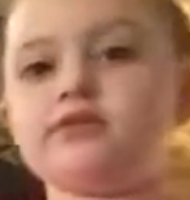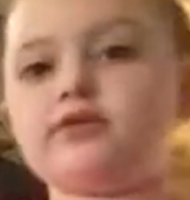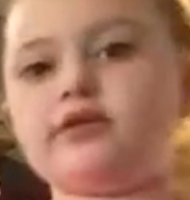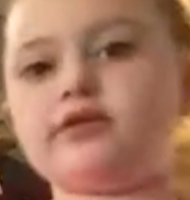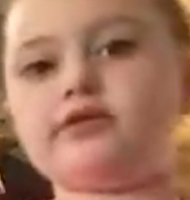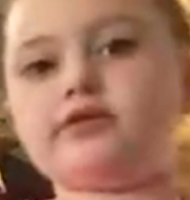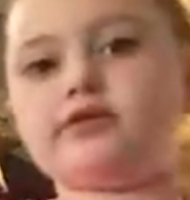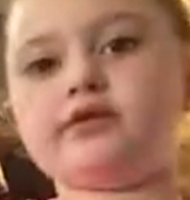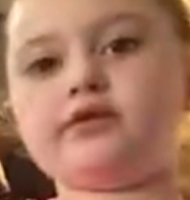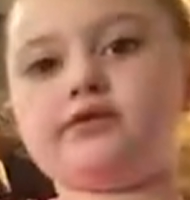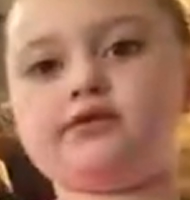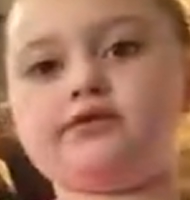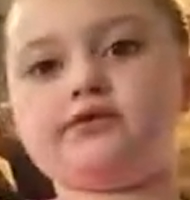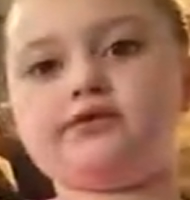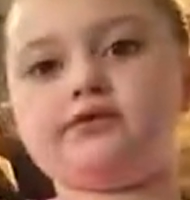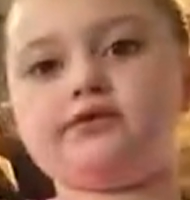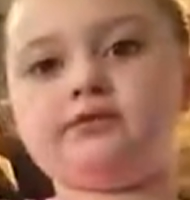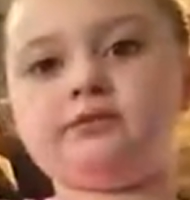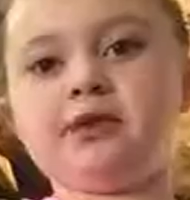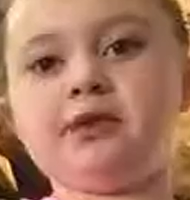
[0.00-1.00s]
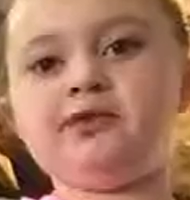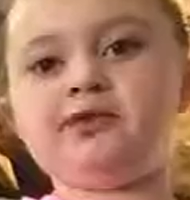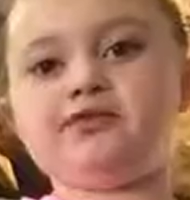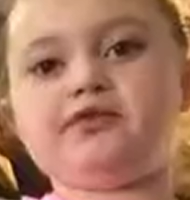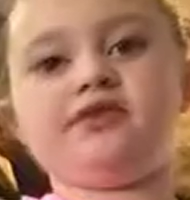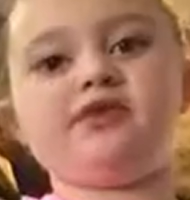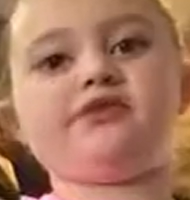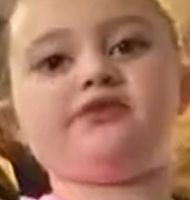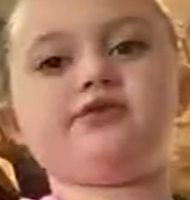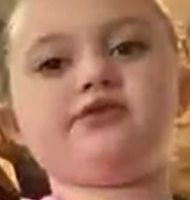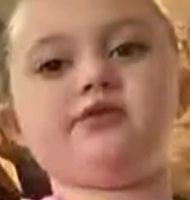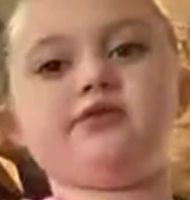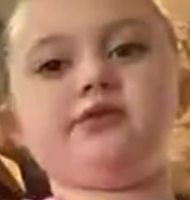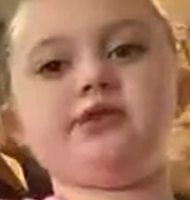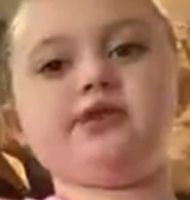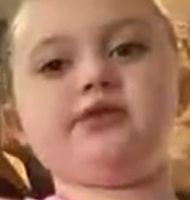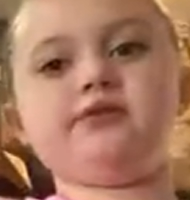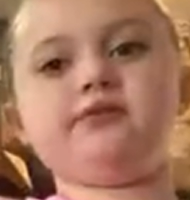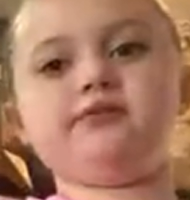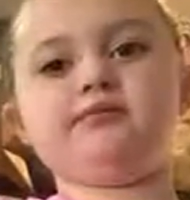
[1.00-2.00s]
But there's a spider
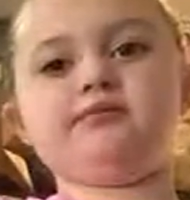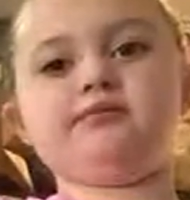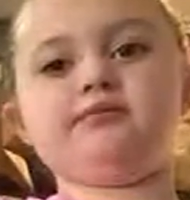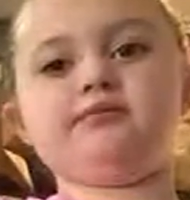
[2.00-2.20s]
underneath.